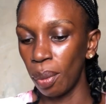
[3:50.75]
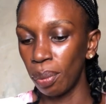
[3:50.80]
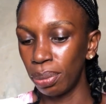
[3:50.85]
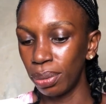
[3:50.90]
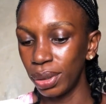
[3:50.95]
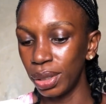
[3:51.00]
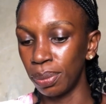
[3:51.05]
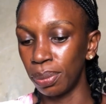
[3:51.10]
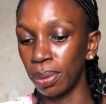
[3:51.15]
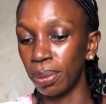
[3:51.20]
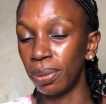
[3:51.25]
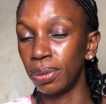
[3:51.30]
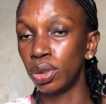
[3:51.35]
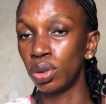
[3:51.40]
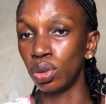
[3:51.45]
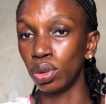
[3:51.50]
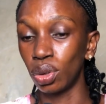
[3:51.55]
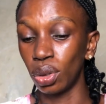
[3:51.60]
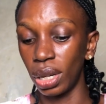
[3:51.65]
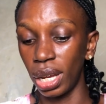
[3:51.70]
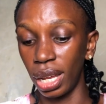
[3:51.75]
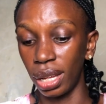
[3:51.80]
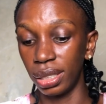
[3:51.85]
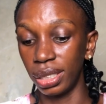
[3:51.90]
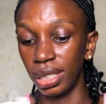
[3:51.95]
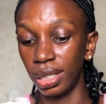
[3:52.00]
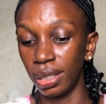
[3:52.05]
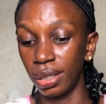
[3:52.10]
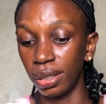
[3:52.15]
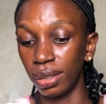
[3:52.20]
Put
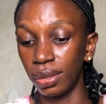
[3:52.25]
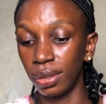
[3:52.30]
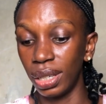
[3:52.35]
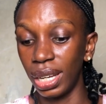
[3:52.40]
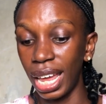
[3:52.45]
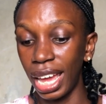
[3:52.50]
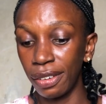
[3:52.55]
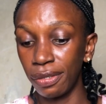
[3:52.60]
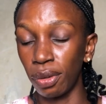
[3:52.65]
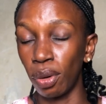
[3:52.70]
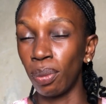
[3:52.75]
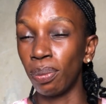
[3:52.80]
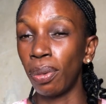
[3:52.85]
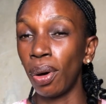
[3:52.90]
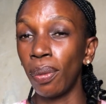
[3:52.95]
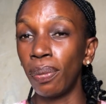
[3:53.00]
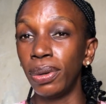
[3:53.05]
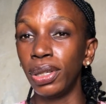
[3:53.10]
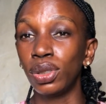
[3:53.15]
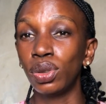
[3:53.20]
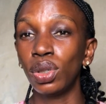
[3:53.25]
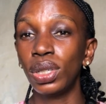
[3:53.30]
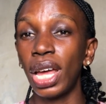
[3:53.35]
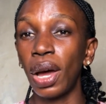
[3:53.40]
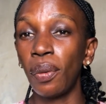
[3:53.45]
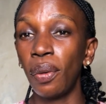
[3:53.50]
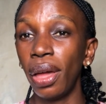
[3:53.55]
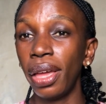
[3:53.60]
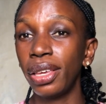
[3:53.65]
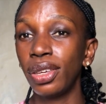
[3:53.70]
the live on public so
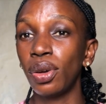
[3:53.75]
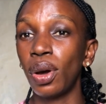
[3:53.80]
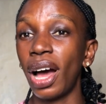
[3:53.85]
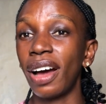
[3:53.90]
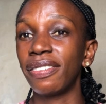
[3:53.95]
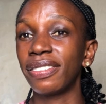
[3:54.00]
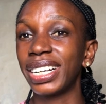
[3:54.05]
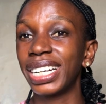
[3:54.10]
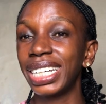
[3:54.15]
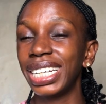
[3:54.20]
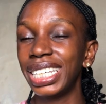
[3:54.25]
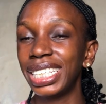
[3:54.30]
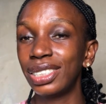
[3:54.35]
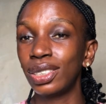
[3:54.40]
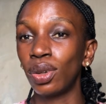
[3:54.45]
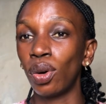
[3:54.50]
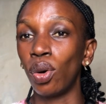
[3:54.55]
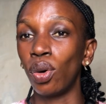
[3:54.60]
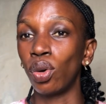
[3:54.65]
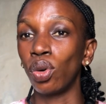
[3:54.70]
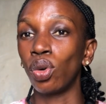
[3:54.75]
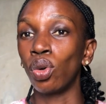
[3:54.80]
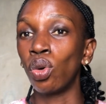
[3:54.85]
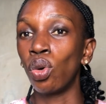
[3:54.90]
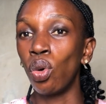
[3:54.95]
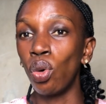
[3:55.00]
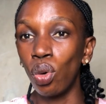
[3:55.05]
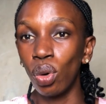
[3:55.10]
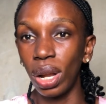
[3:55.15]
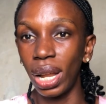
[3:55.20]
that when you have clicked on
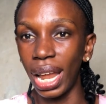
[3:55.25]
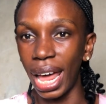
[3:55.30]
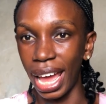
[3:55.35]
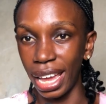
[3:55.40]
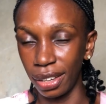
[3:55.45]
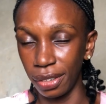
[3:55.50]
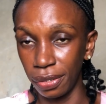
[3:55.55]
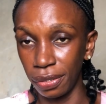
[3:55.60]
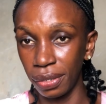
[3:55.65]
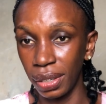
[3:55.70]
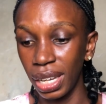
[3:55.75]
go live,